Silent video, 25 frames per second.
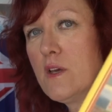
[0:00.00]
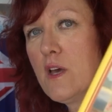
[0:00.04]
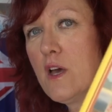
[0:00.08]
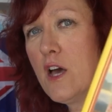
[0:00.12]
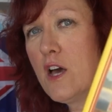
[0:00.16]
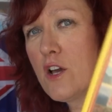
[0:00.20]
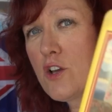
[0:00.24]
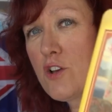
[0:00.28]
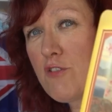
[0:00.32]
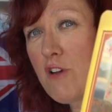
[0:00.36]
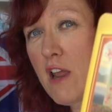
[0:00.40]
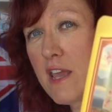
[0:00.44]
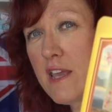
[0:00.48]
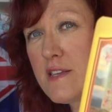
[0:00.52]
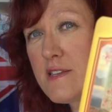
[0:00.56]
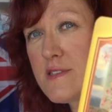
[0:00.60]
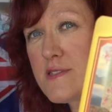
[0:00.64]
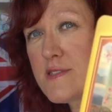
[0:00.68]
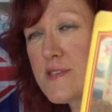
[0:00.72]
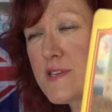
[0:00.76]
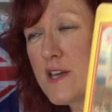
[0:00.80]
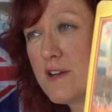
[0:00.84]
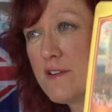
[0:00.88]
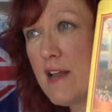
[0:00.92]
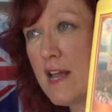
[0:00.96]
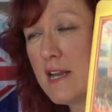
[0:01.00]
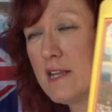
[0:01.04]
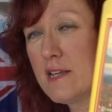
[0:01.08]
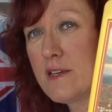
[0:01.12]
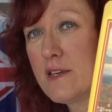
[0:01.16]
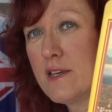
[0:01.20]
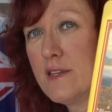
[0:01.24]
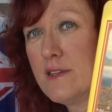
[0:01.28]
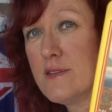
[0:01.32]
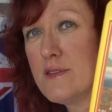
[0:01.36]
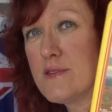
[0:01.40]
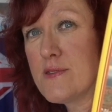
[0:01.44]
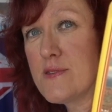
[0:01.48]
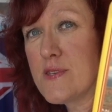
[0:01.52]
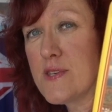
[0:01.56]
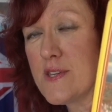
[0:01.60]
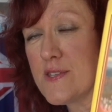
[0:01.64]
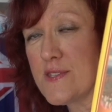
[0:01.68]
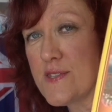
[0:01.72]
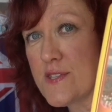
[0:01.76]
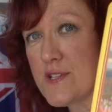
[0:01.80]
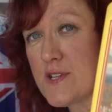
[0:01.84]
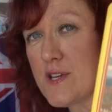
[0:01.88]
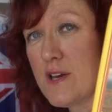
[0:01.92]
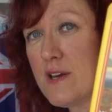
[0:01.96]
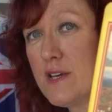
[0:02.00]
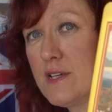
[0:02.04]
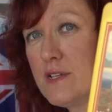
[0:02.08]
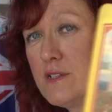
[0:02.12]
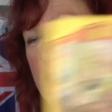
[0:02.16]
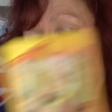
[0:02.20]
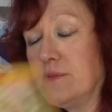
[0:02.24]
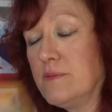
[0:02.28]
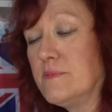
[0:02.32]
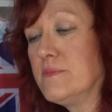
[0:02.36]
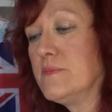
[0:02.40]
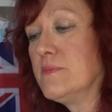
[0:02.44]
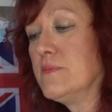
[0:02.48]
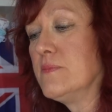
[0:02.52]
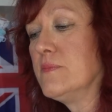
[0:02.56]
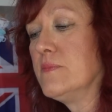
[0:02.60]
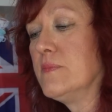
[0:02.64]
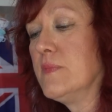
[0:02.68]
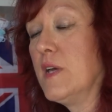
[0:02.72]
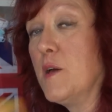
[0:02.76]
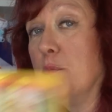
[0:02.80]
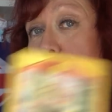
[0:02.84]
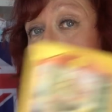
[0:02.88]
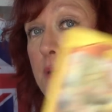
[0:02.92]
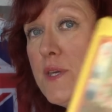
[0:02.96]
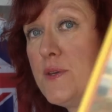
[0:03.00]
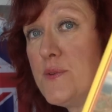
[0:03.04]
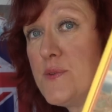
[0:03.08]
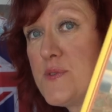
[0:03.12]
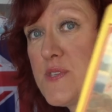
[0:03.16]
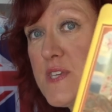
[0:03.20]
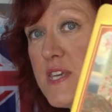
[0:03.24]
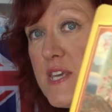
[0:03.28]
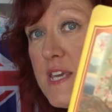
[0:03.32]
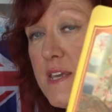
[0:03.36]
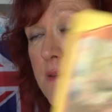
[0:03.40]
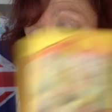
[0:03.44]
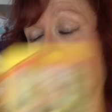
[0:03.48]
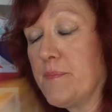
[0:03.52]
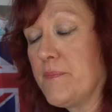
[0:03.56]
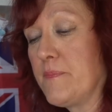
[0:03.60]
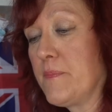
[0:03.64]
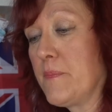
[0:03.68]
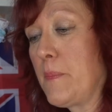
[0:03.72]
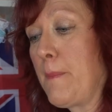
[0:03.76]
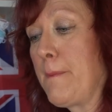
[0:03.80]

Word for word: Her grace, her elegance, her style, her beauty.